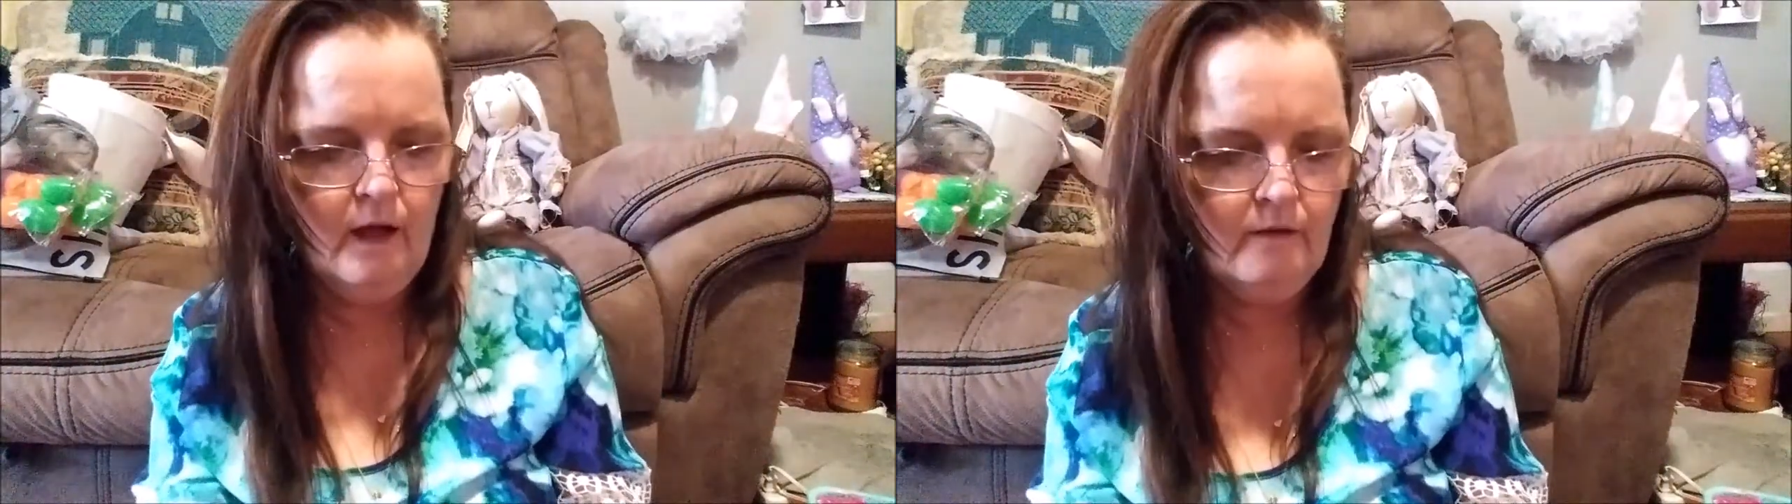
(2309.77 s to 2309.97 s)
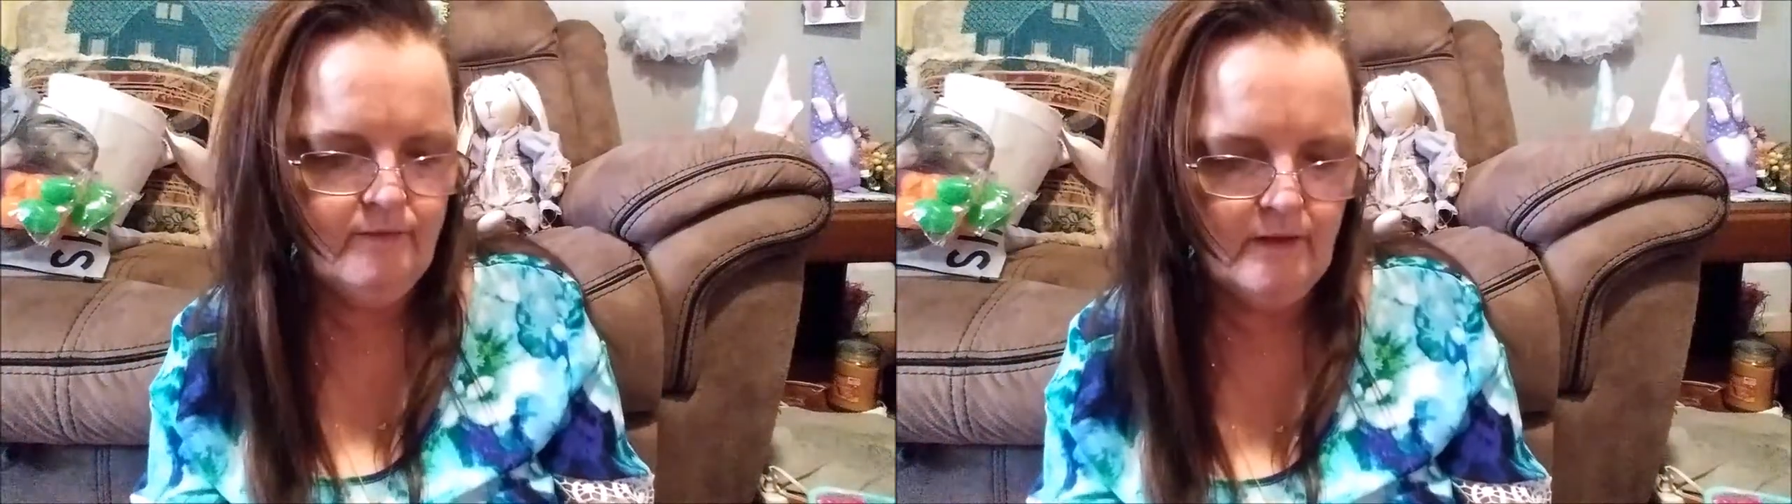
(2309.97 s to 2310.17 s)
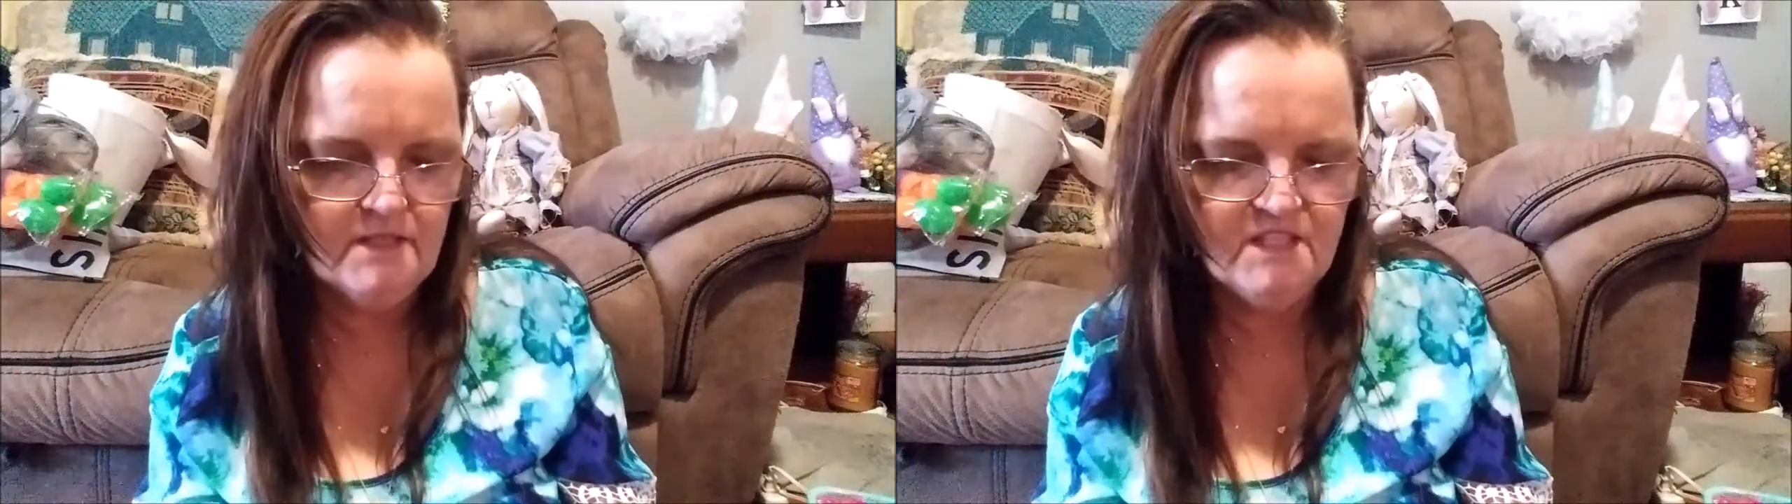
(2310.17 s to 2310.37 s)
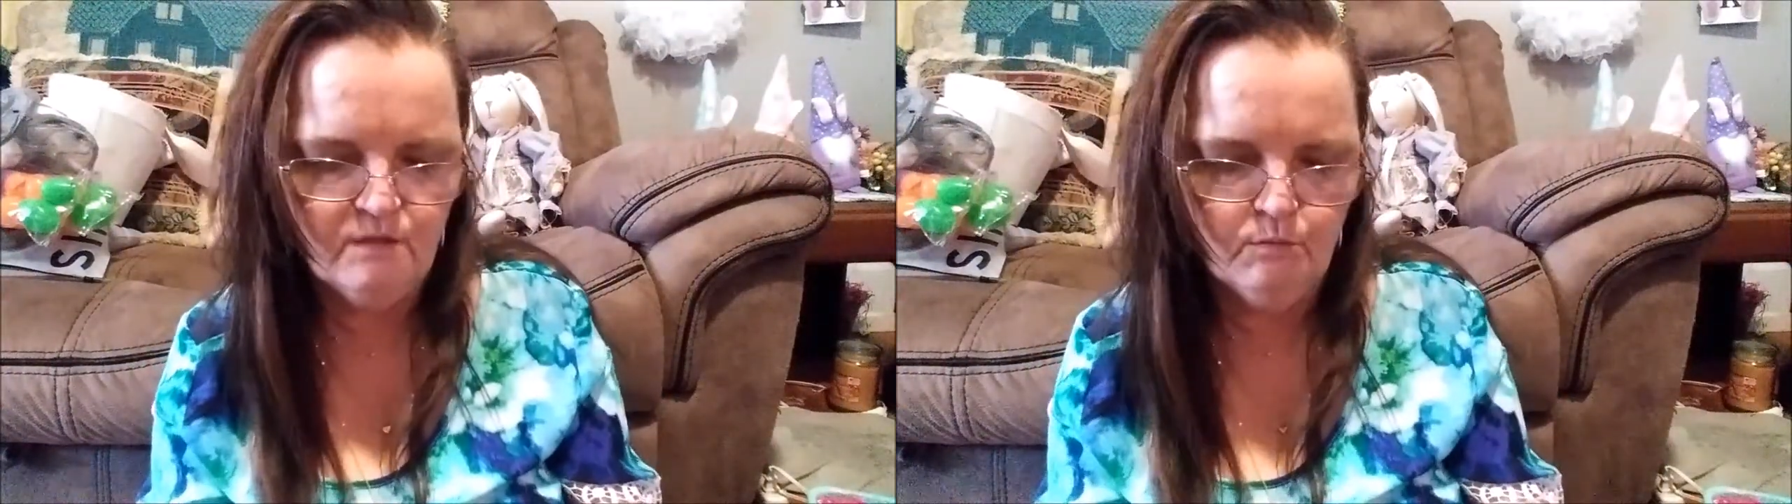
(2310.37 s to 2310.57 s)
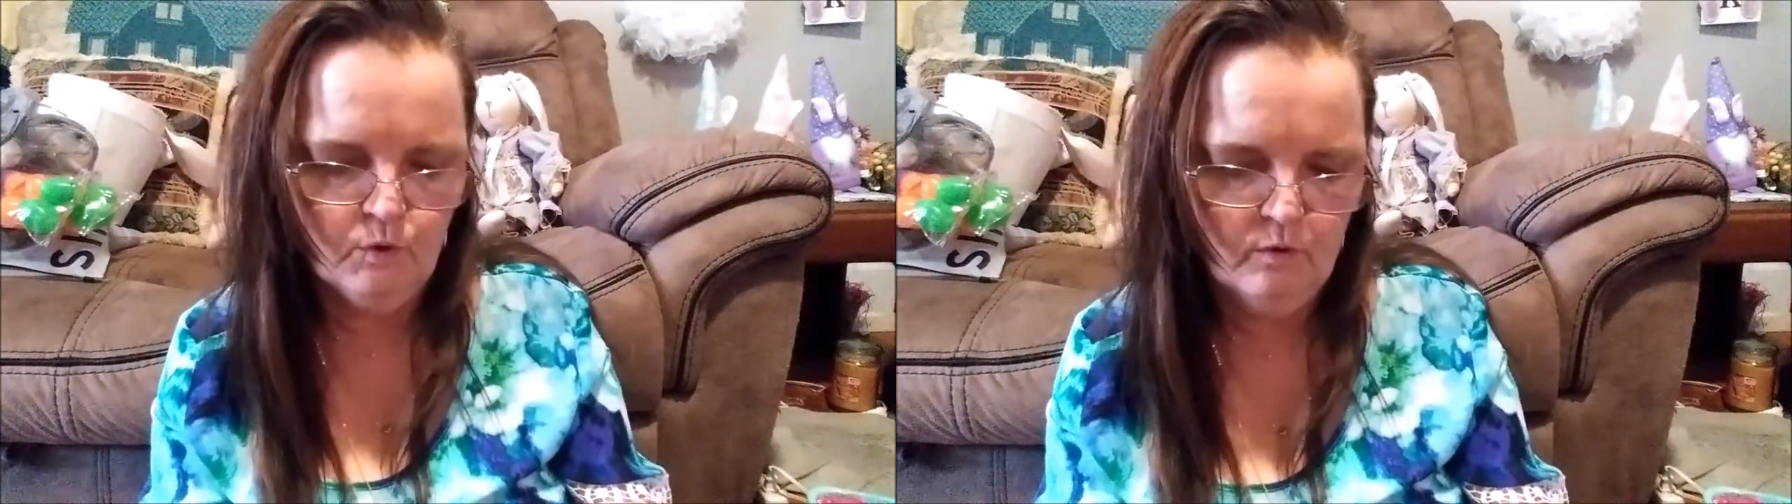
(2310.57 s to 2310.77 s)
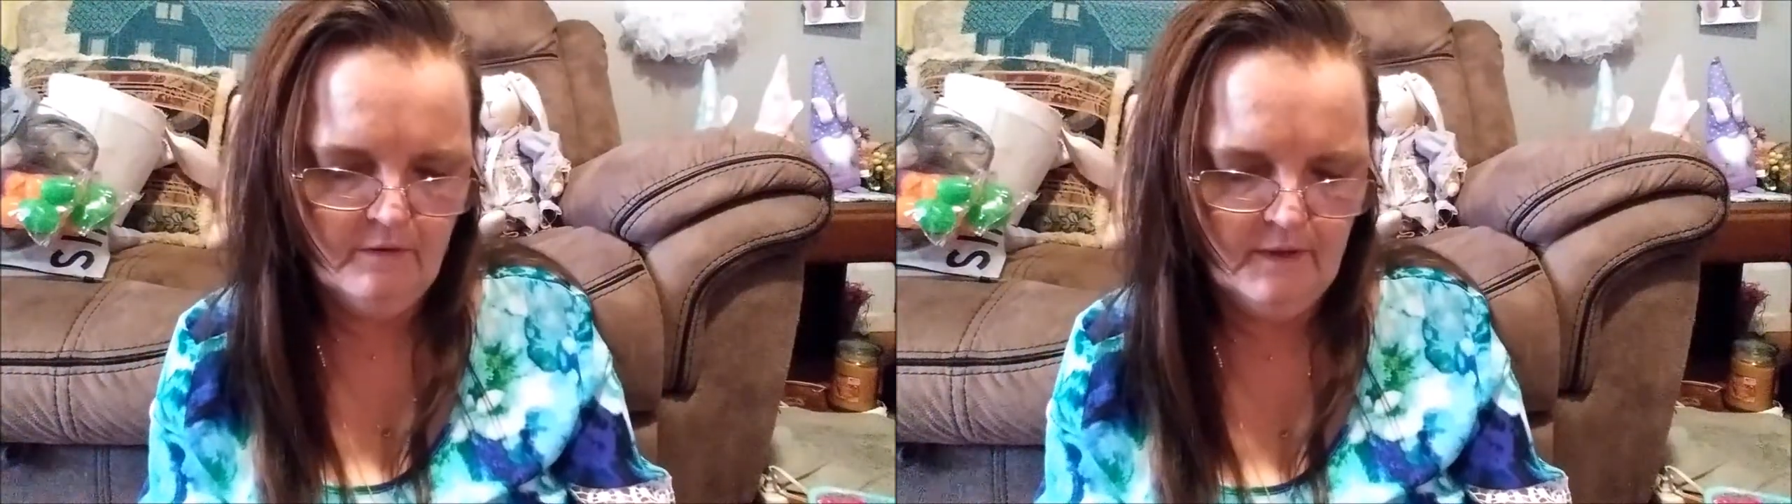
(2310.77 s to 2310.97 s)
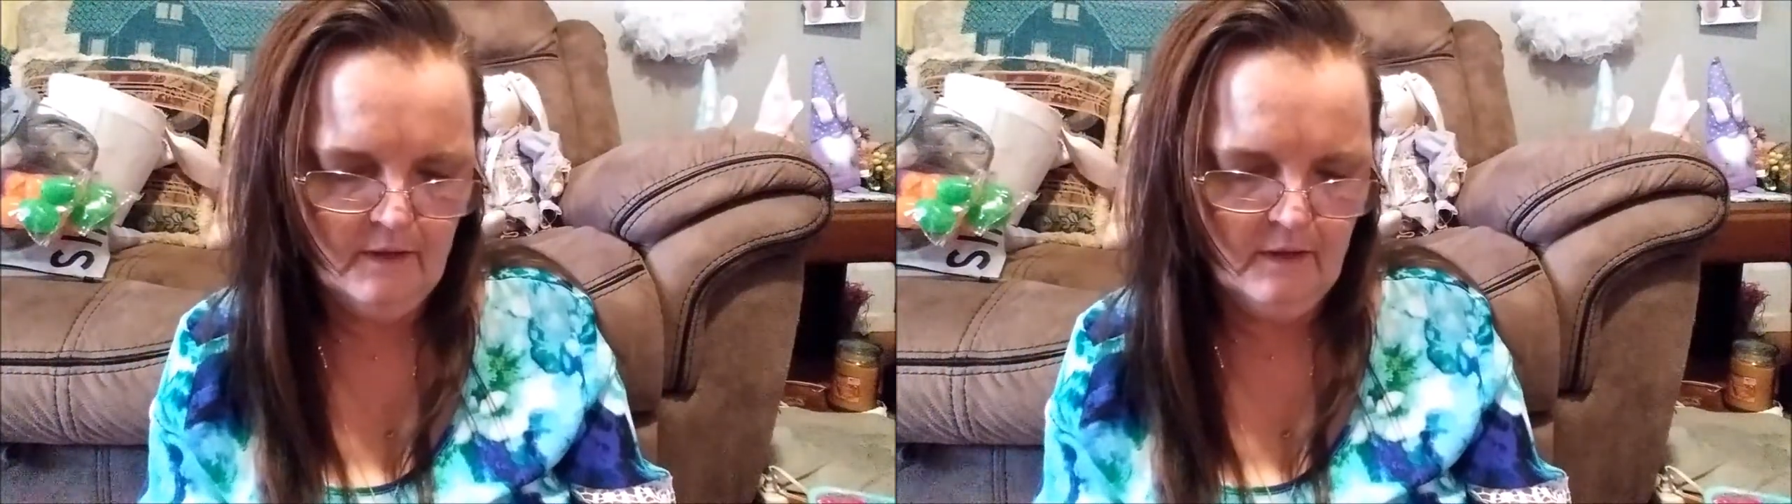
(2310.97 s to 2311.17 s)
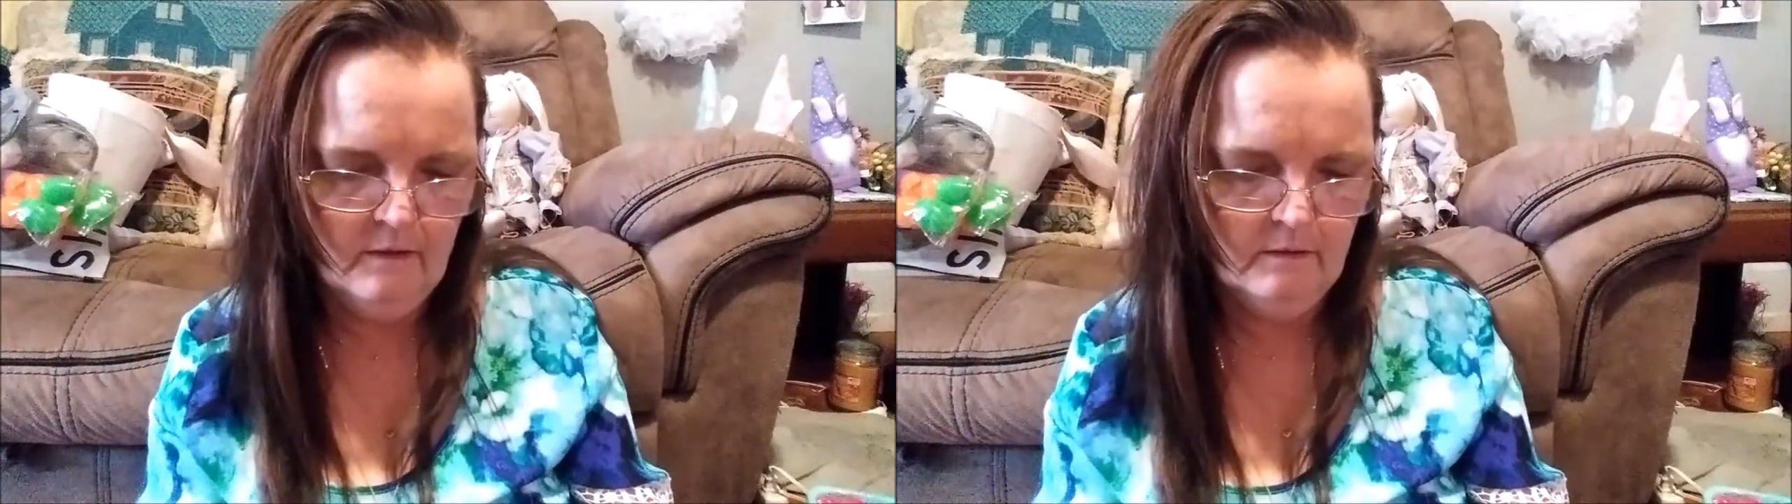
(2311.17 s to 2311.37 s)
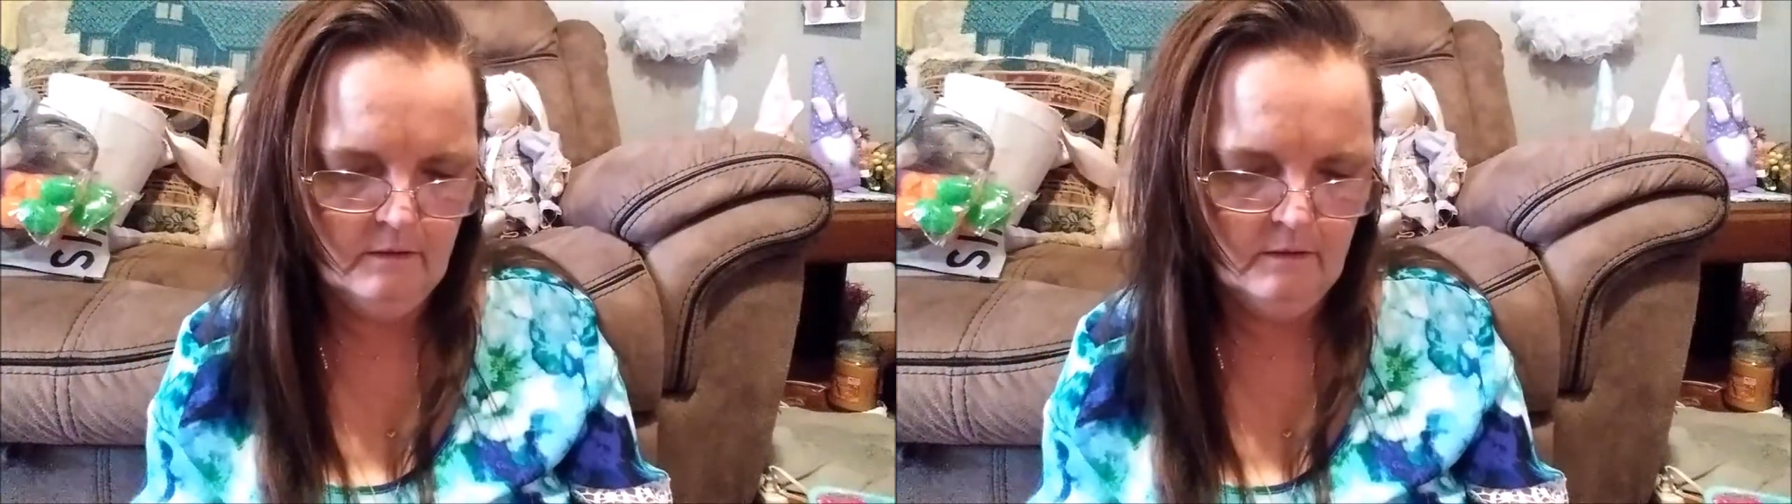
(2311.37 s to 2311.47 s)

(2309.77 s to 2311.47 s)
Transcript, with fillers: I found some more the